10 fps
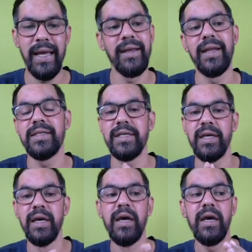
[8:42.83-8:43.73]
like let's
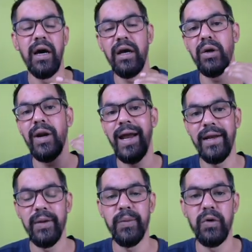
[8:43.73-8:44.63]
say your
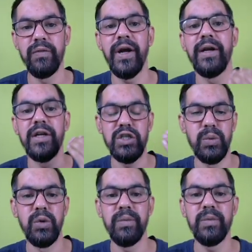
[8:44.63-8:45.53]
ID proof, address
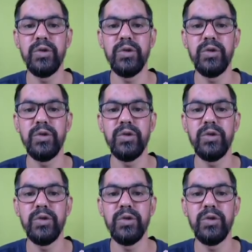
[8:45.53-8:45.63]
proof.